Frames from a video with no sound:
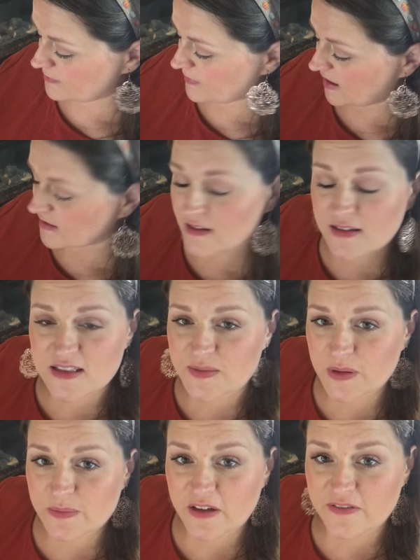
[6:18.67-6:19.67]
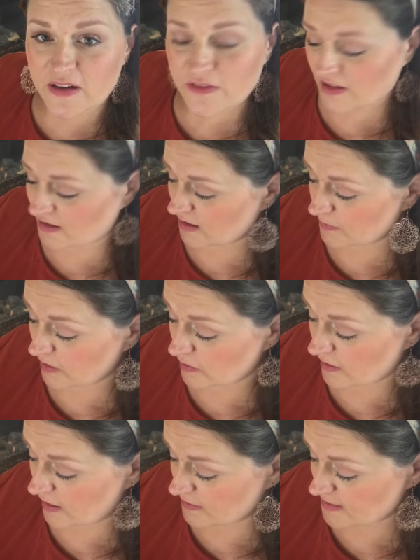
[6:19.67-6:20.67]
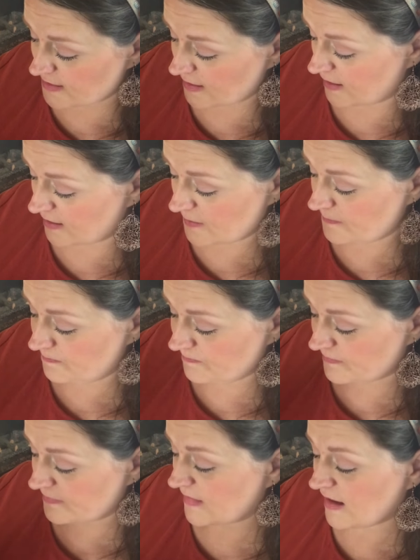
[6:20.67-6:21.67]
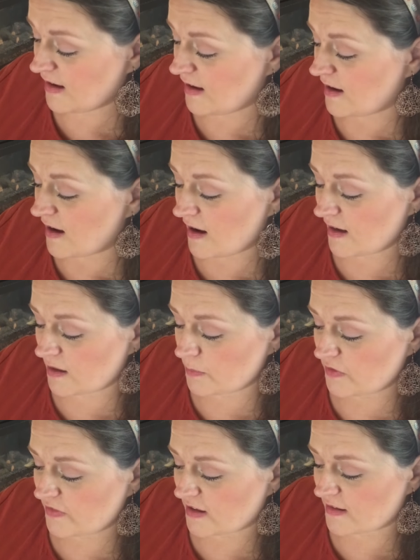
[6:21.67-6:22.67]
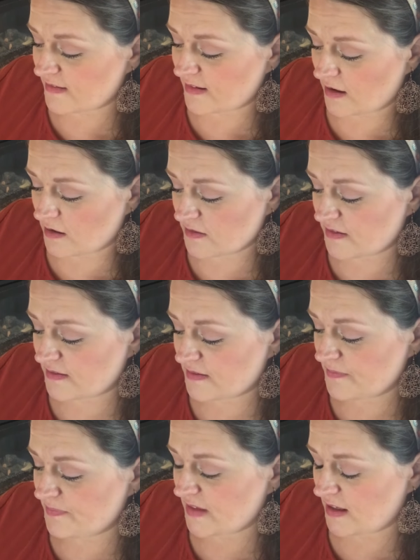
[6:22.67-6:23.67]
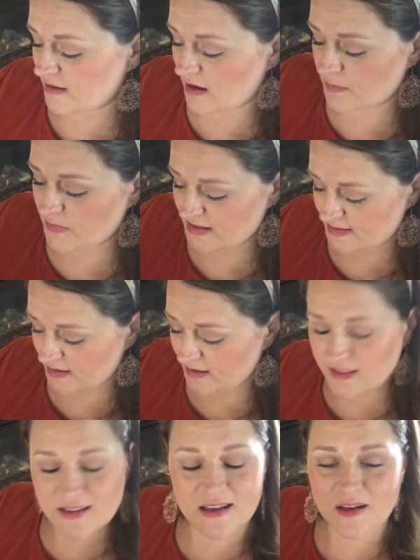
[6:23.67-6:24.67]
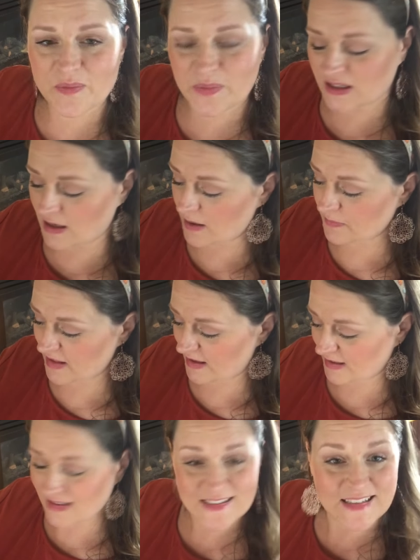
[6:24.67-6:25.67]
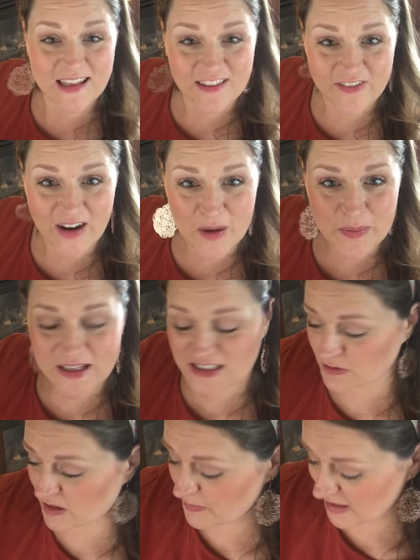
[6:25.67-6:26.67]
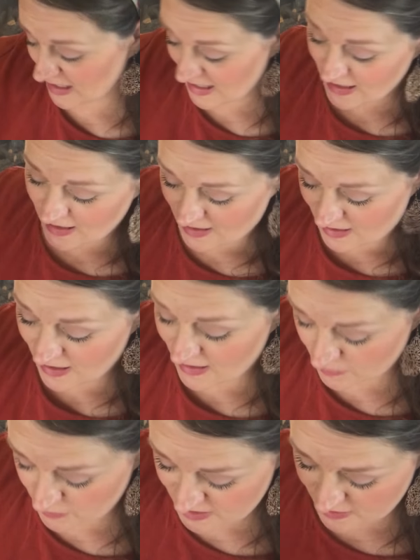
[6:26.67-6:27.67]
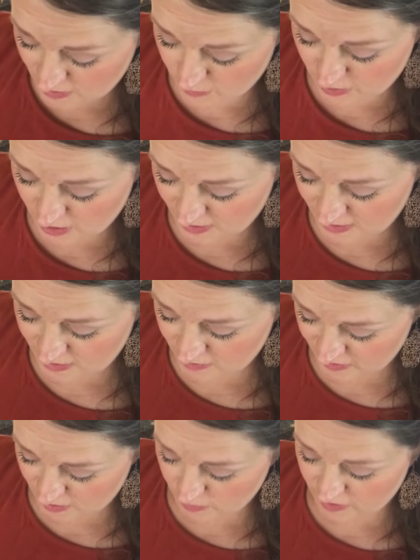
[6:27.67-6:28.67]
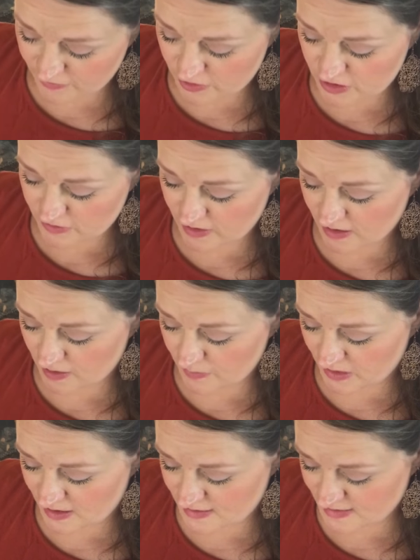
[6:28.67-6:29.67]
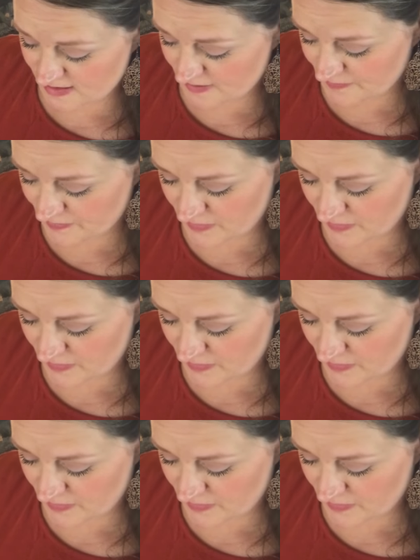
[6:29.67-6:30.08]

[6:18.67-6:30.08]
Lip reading: mantle has been my favorite thing in my whole house. Like, I can move out of this house and not miss anything, but I'm like, can I take the fireplace with me? And it was a lot of work, and I don't think we'll ever do it again because